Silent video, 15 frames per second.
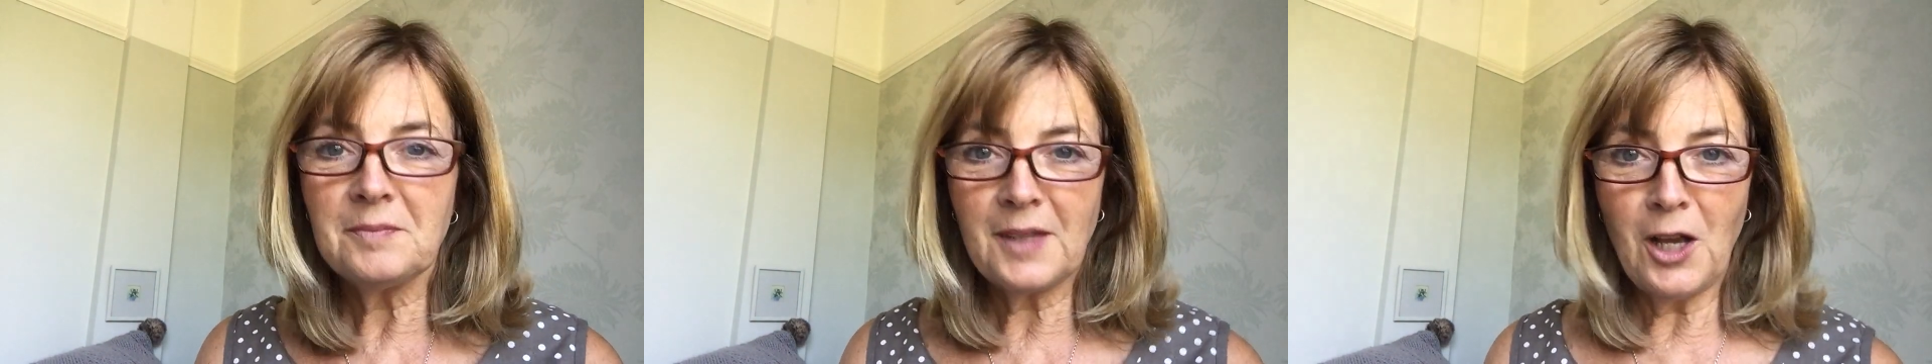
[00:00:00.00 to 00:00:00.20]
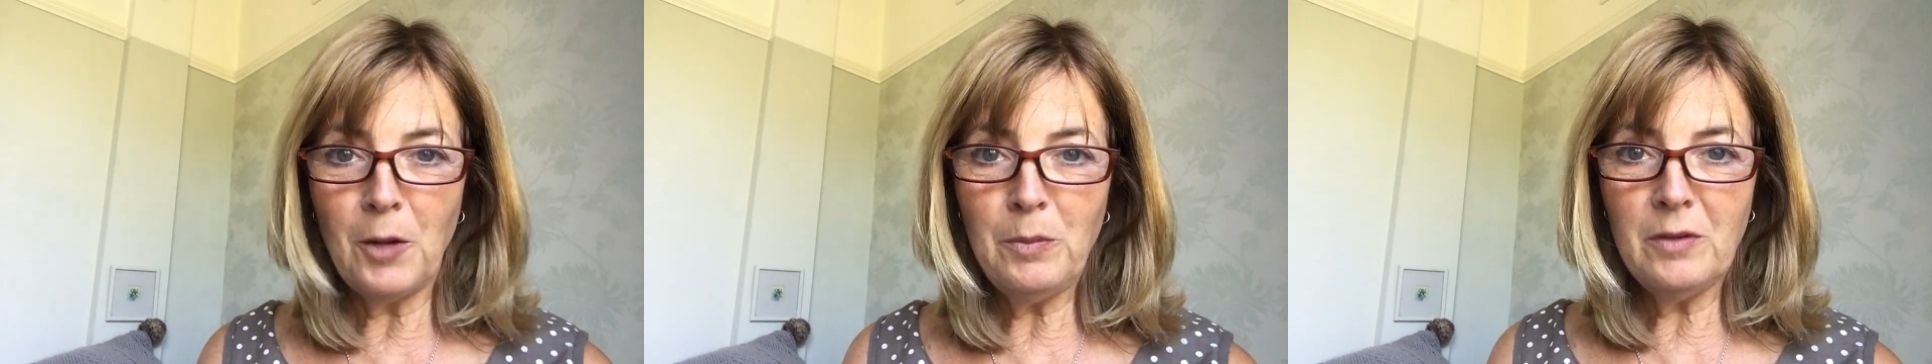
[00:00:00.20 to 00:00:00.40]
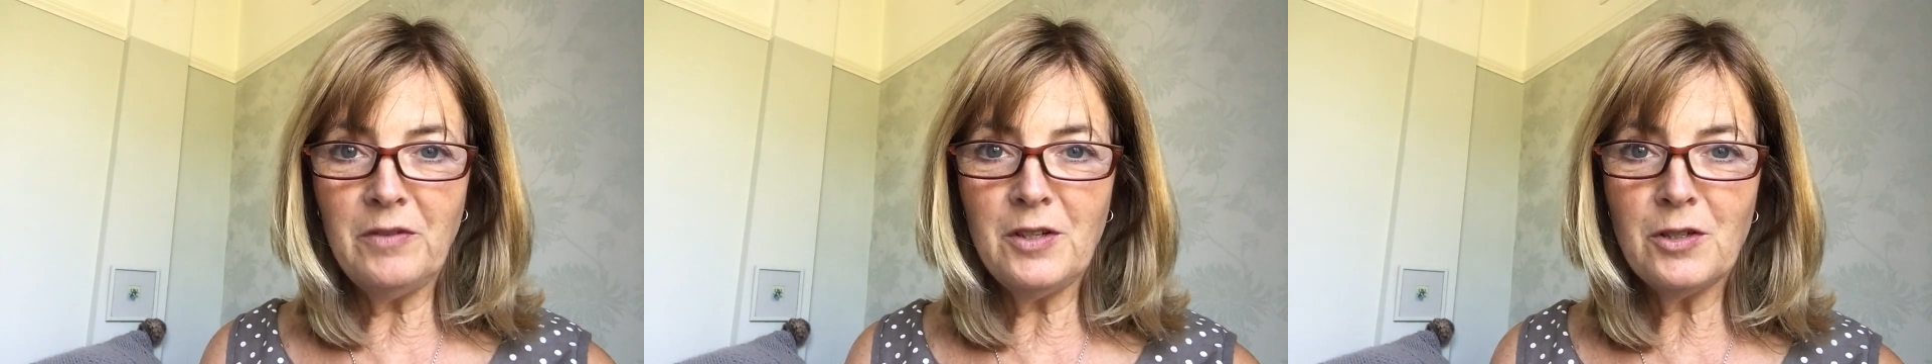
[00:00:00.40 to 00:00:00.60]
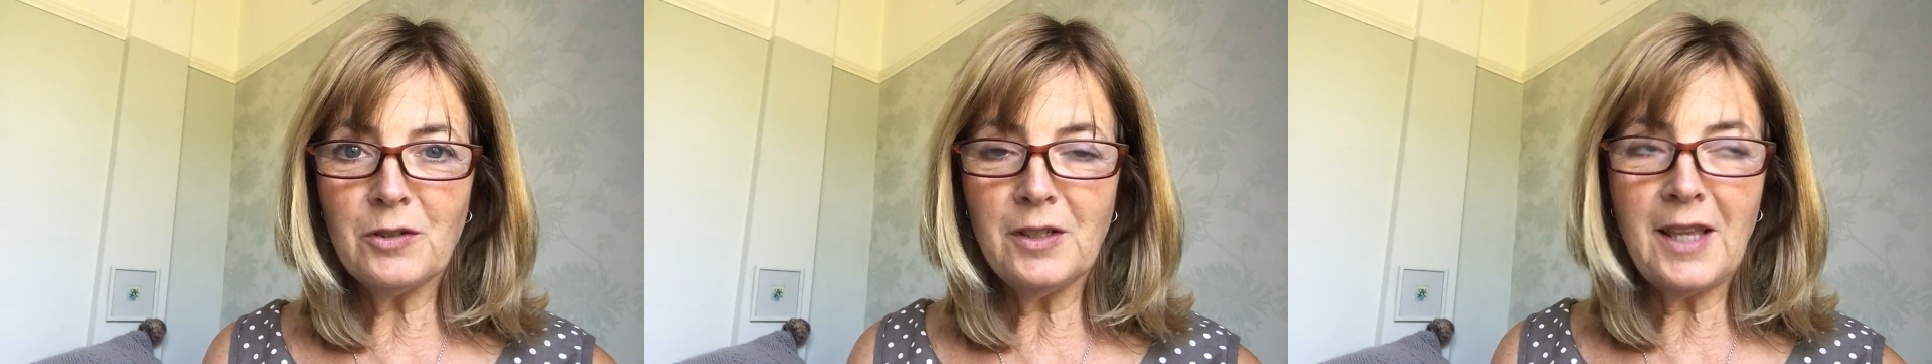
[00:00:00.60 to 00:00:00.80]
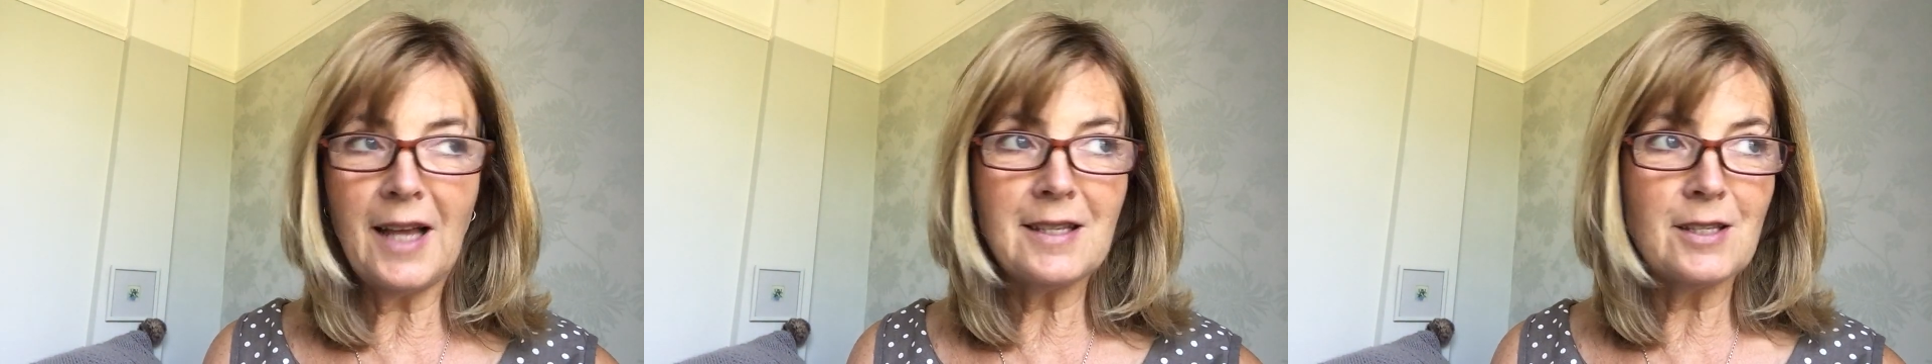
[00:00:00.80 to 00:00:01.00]
Hope you've
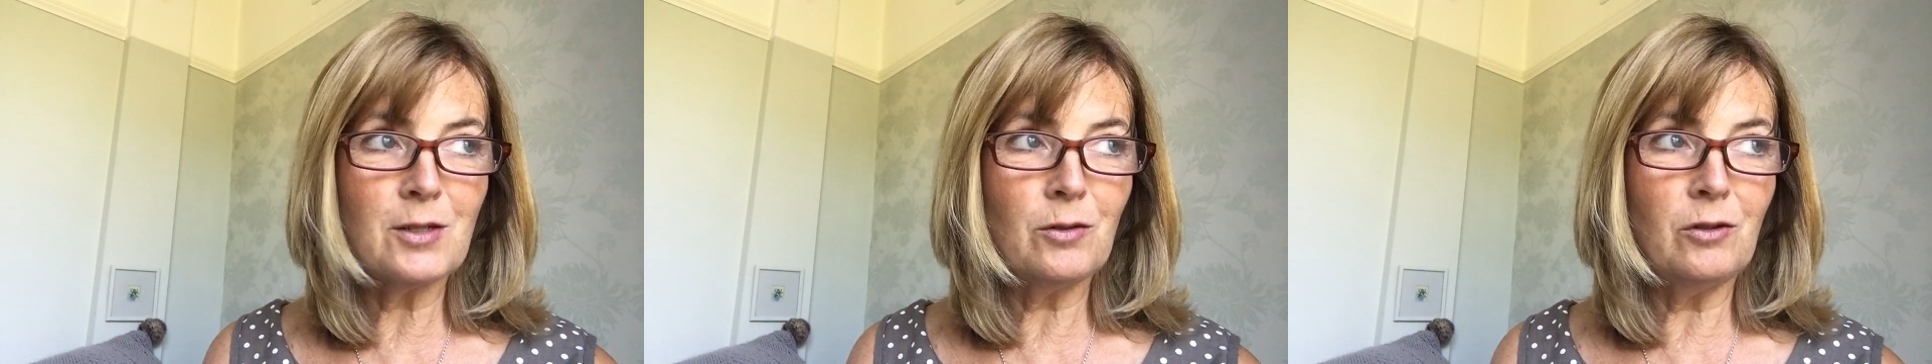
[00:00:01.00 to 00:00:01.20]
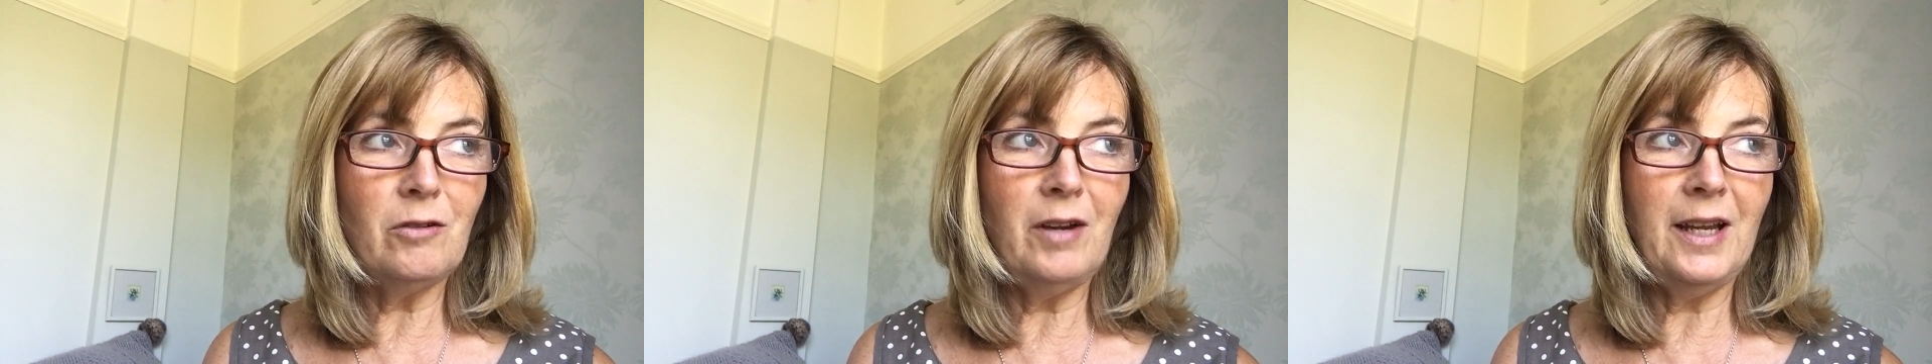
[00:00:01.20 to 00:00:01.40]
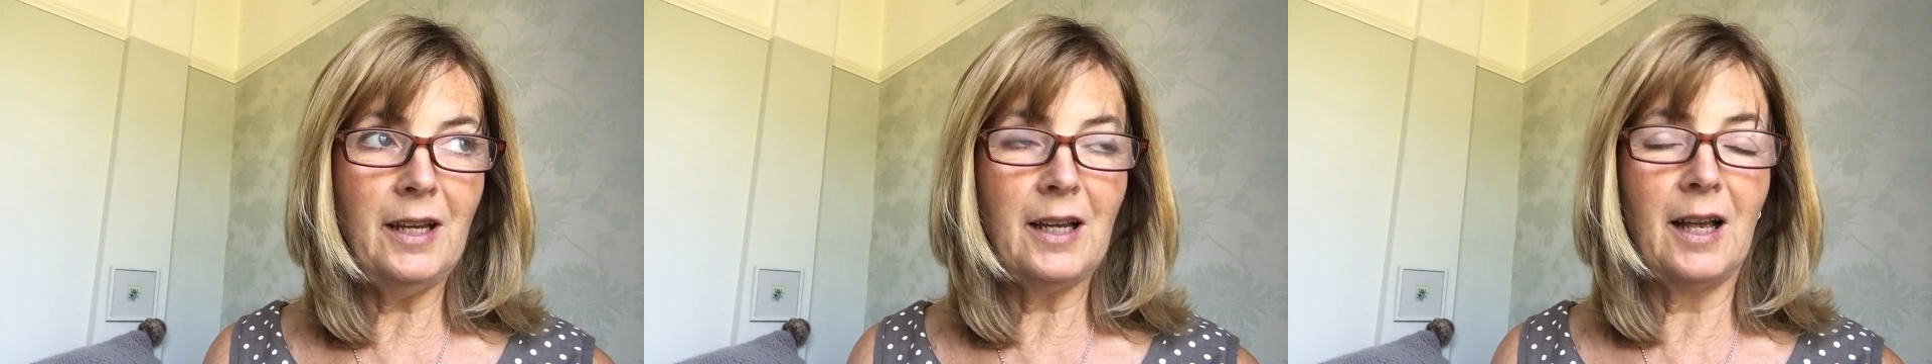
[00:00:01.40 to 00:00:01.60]
enjoyed that story,